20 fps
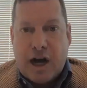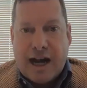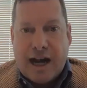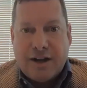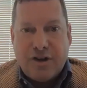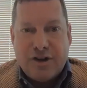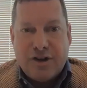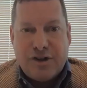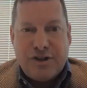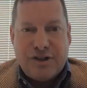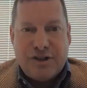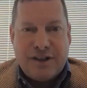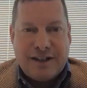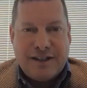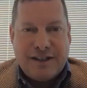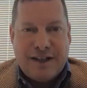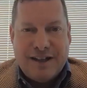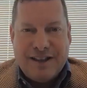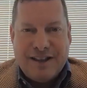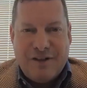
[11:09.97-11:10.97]
tractors,
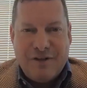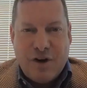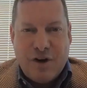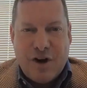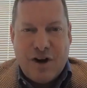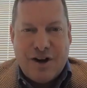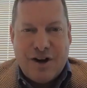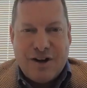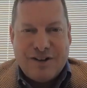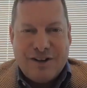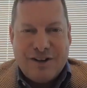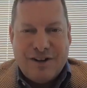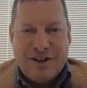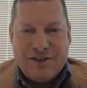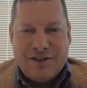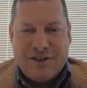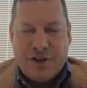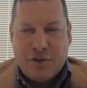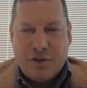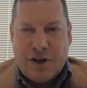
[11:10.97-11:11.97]
they
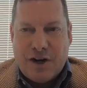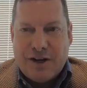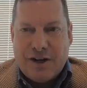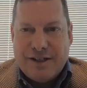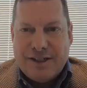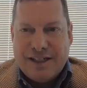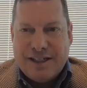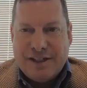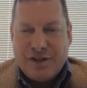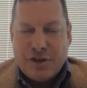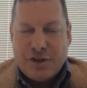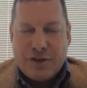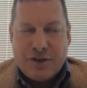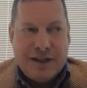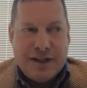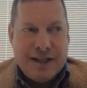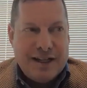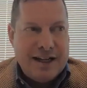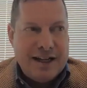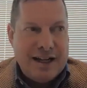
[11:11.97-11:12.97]
still run on
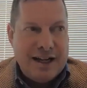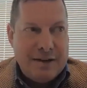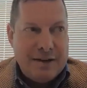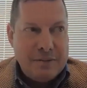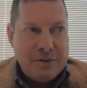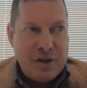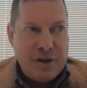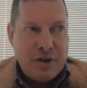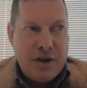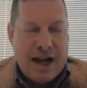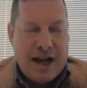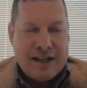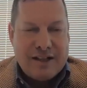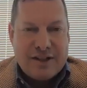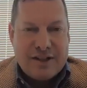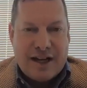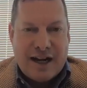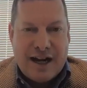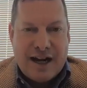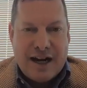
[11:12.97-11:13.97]
diesel, so
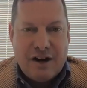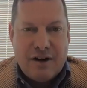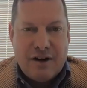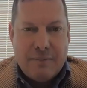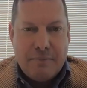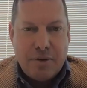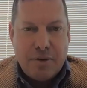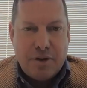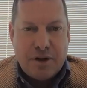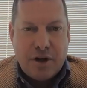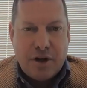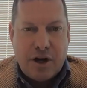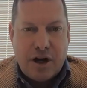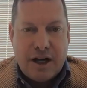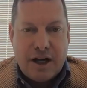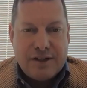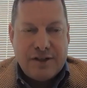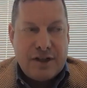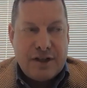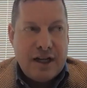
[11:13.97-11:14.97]
that's a higher input
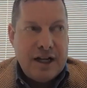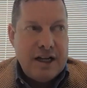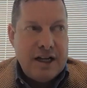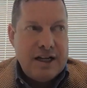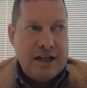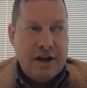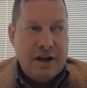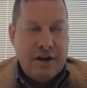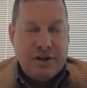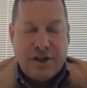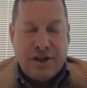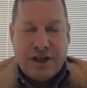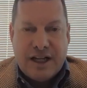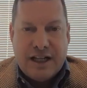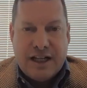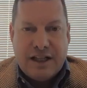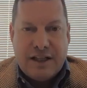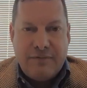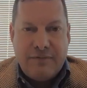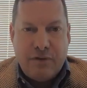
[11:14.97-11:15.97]
cost. To
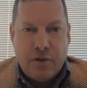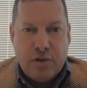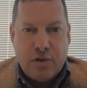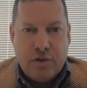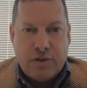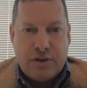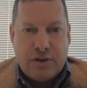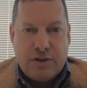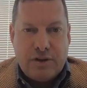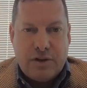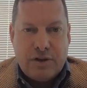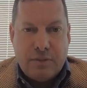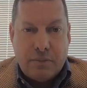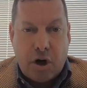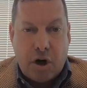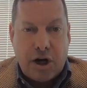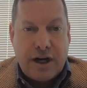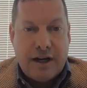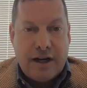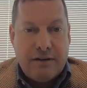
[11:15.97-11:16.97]
get the food to
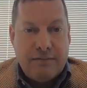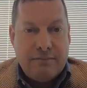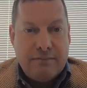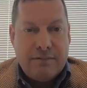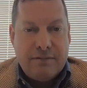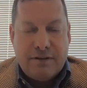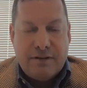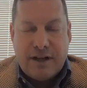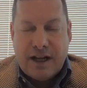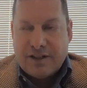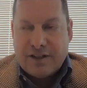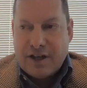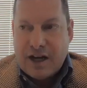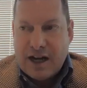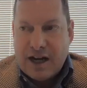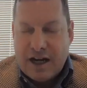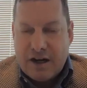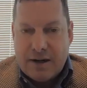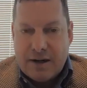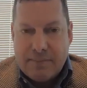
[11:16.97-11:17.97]
market, that's
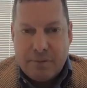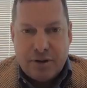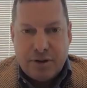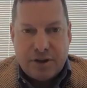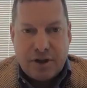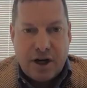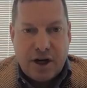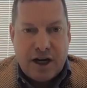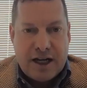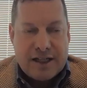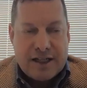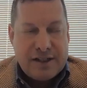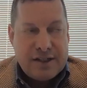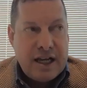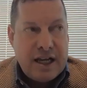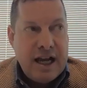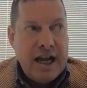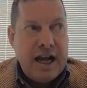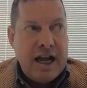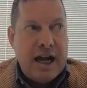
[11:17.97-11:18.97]
a higher input
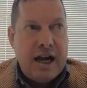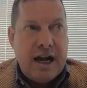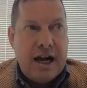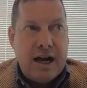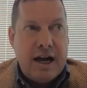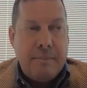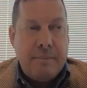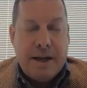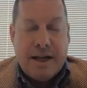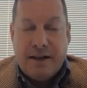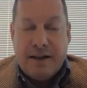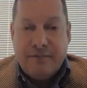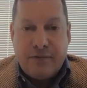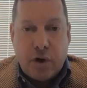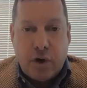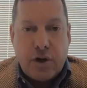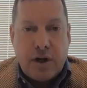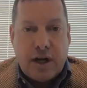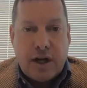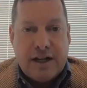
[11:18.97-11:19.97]
cost. And then
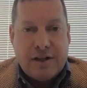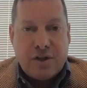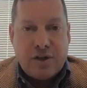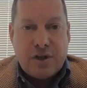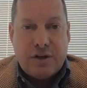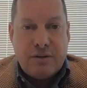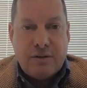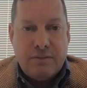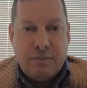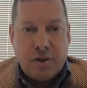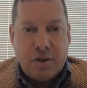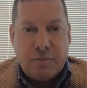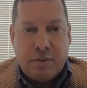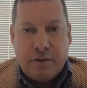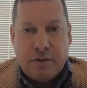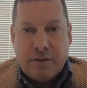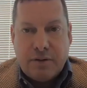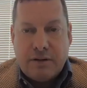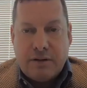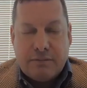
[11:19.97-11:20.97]
fertilizer, most
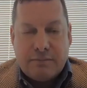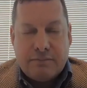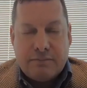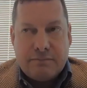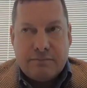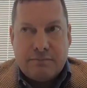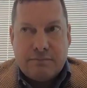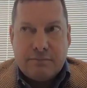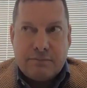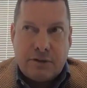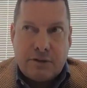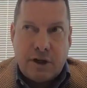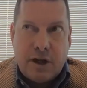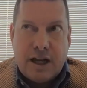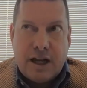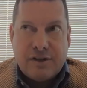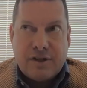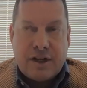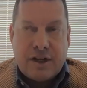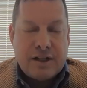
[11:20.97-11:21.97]
people don't
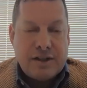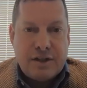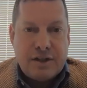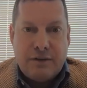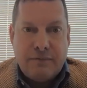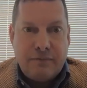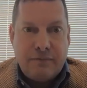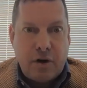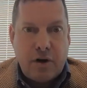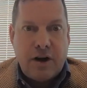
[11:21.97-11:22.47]
realize, I guess, that